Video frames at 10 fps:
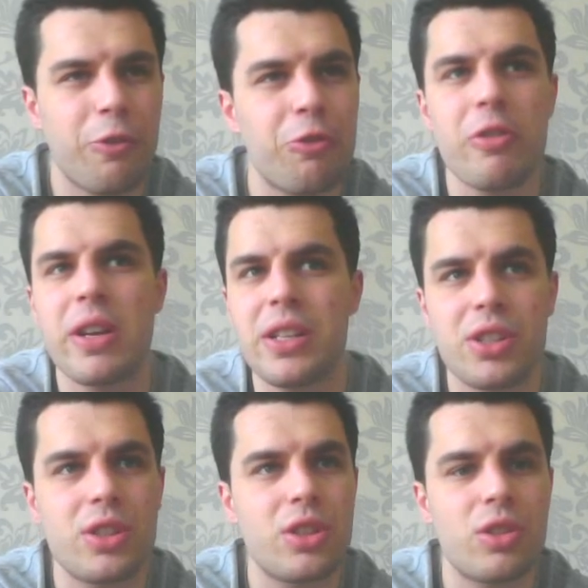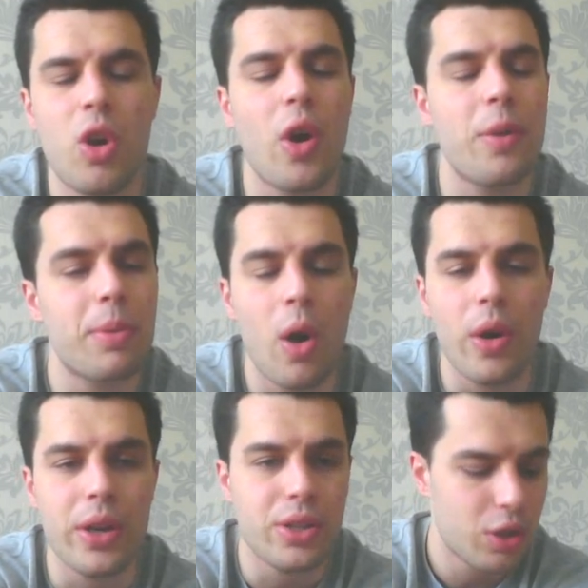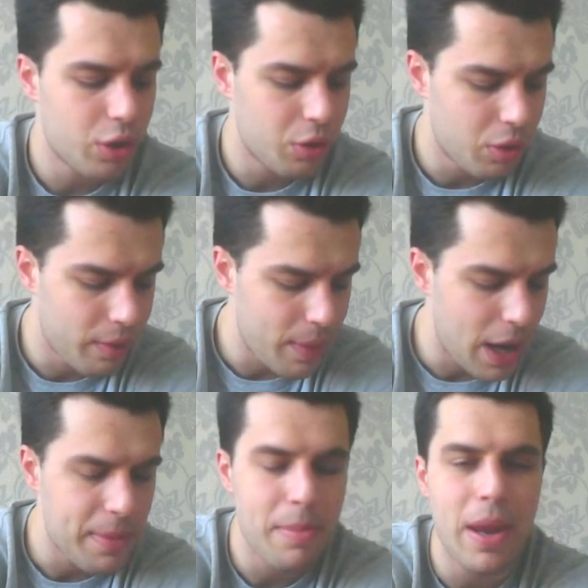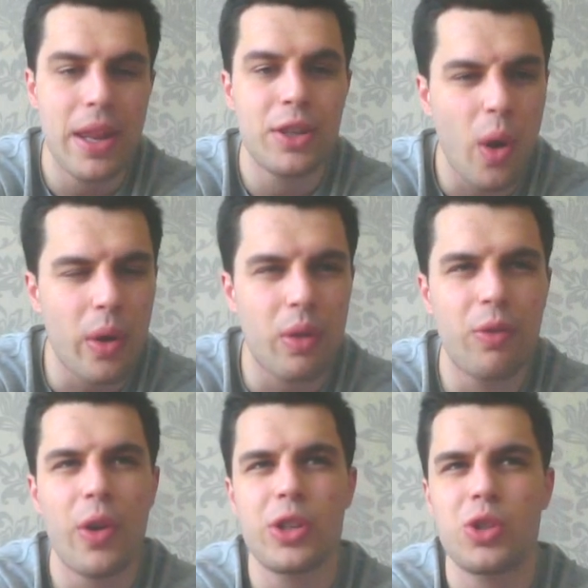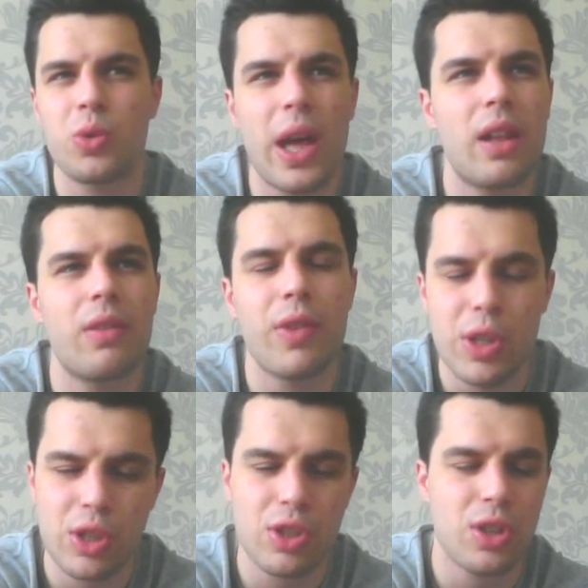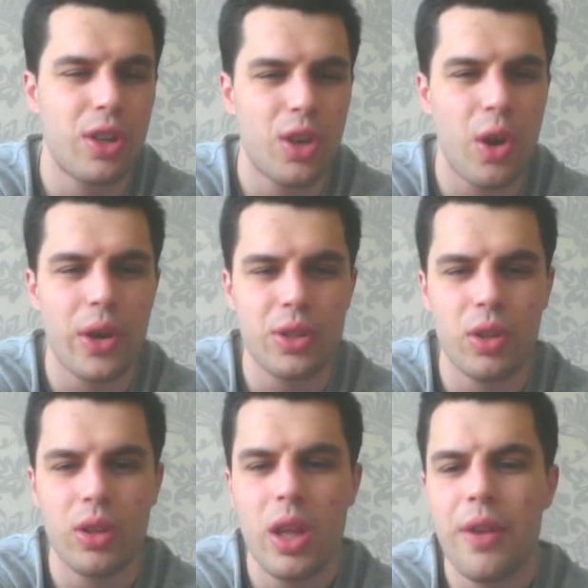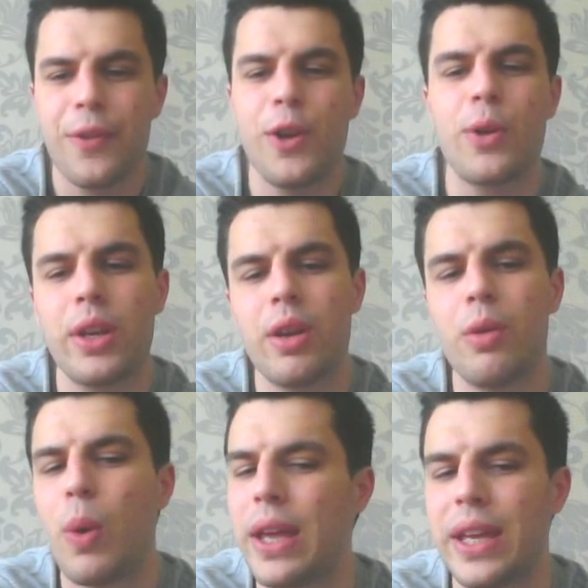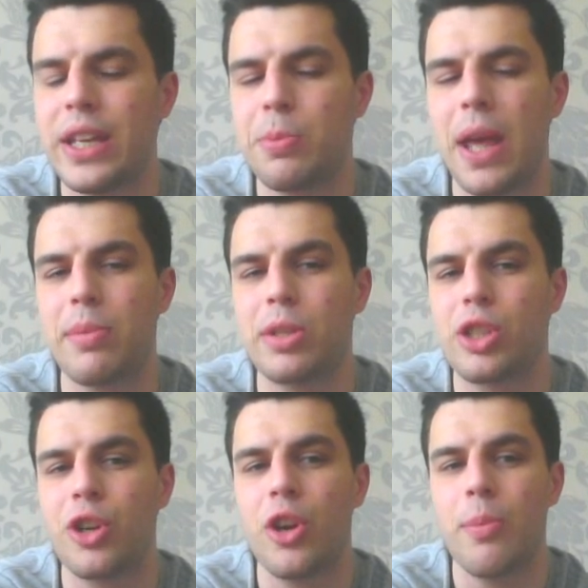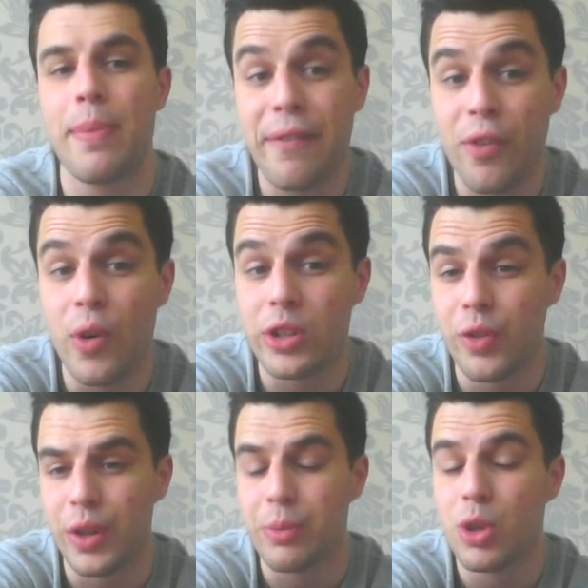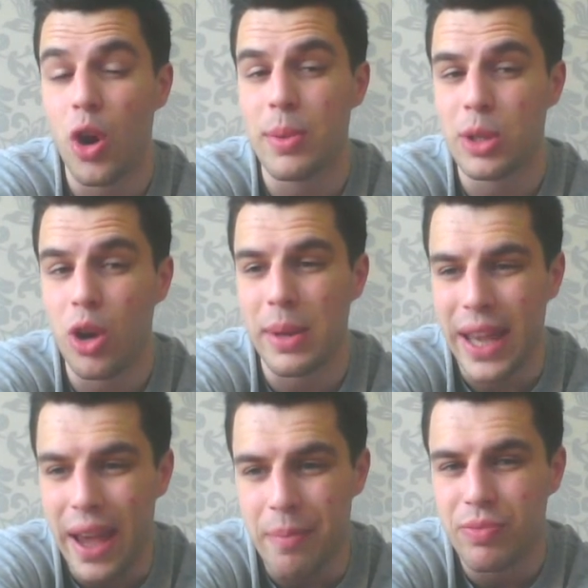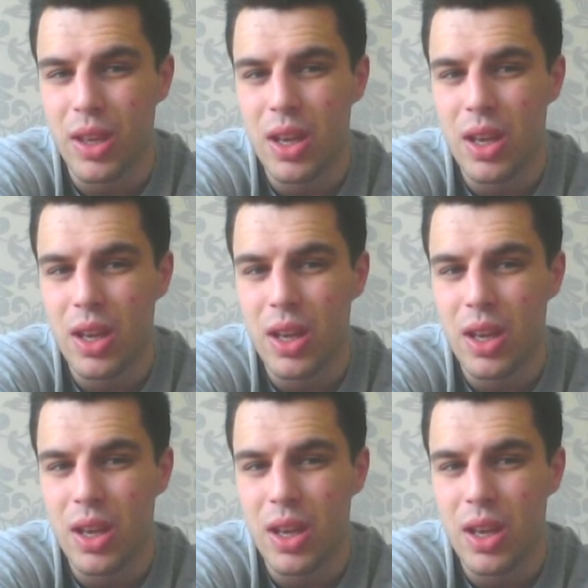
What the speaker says: fringe type guys who have maybe been in title fights or held versions of the title, if you look at the way he's been able to secure big fights for them time and time again,